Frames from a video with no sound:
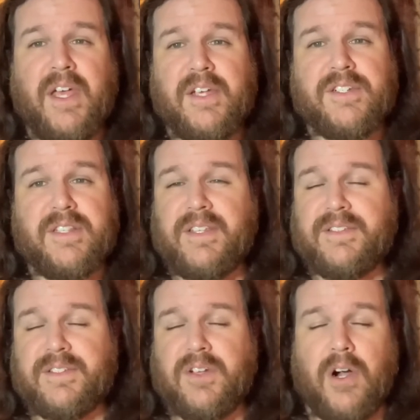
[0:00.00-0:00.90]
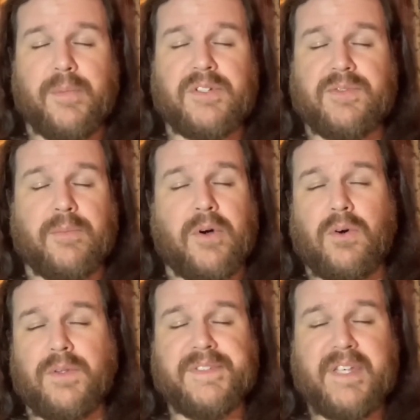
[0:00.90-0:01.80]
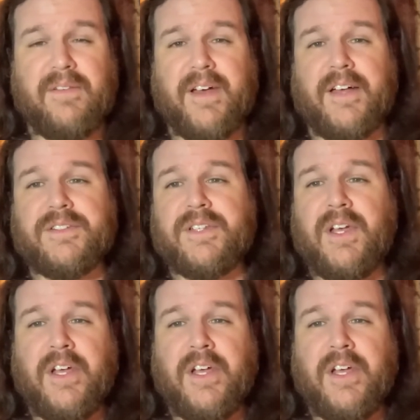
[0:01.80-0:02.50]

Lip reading: She thinks it's garbage from her old safe house,